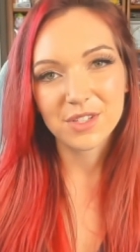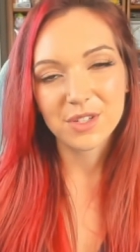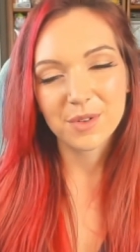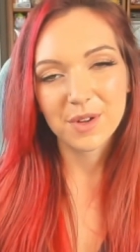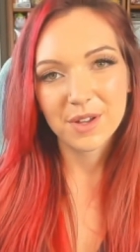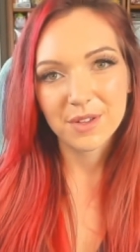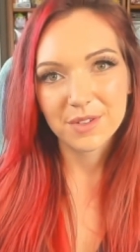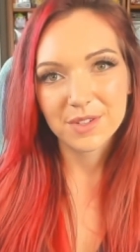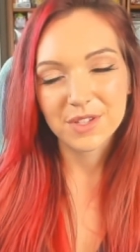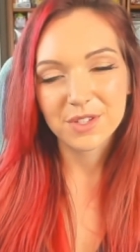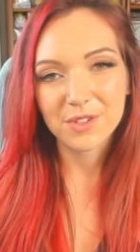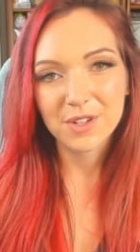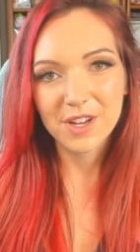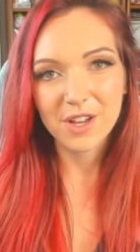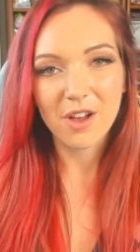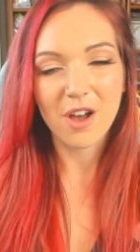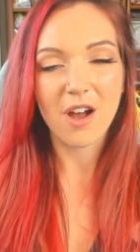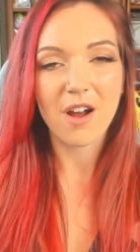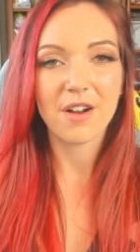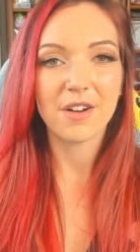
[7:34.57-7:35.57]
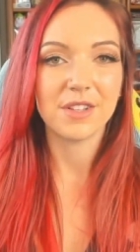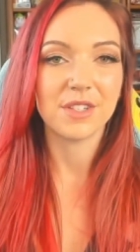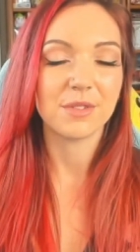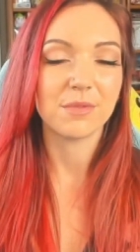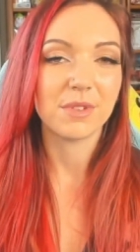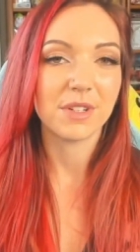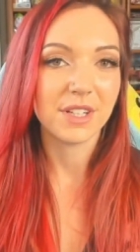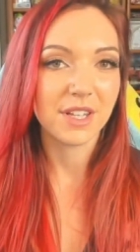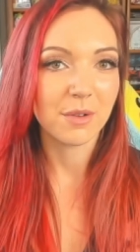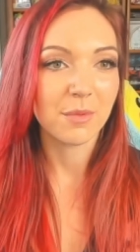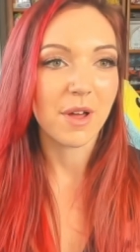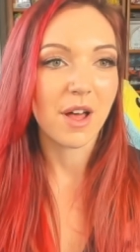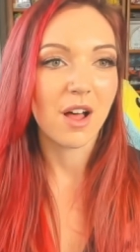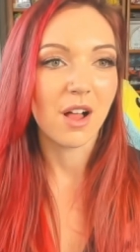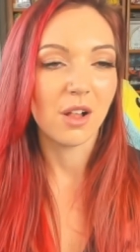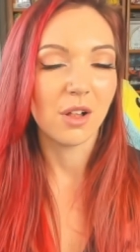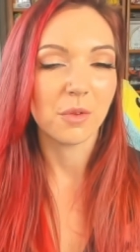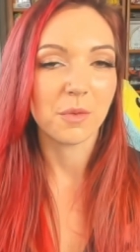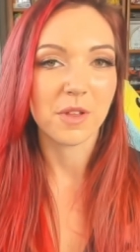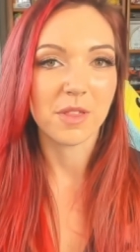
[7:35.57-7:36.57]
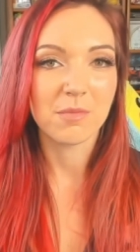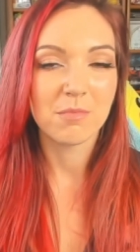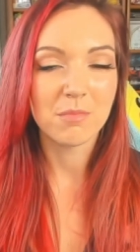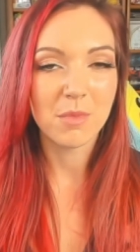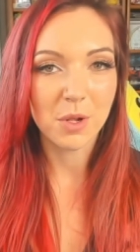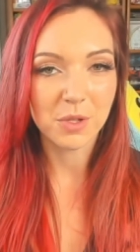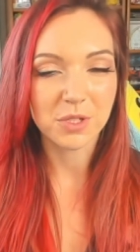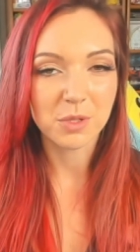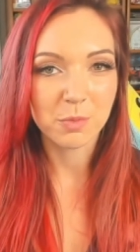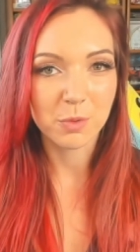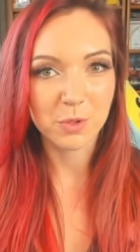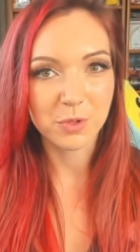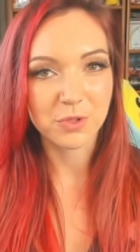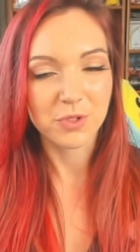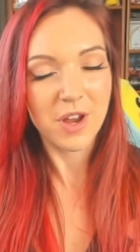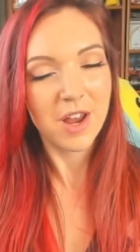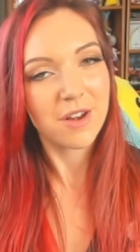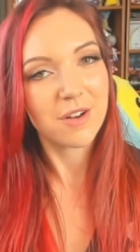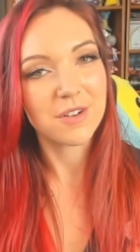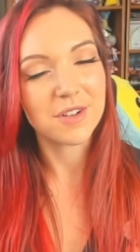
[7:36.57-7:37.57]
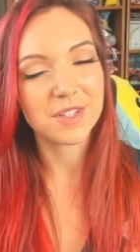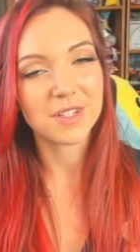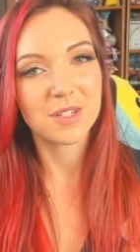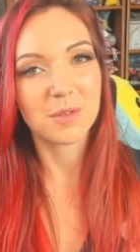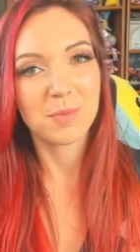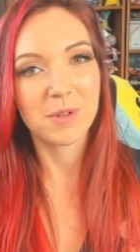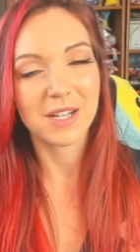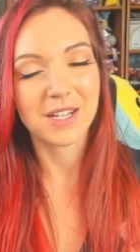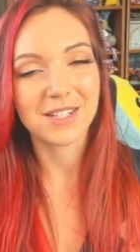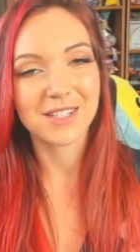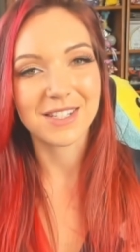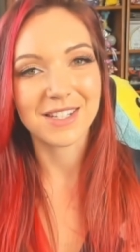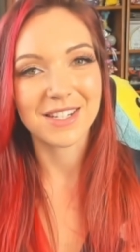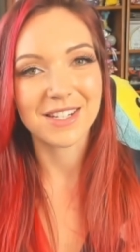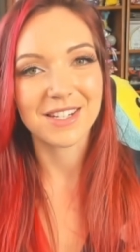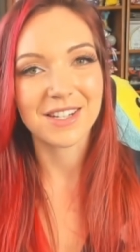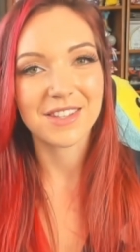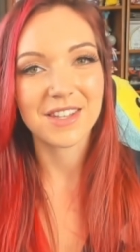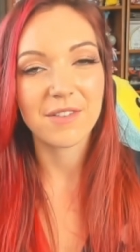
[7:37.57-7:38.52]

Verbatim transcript: to illustrate cards really well with multiple trainers depicted,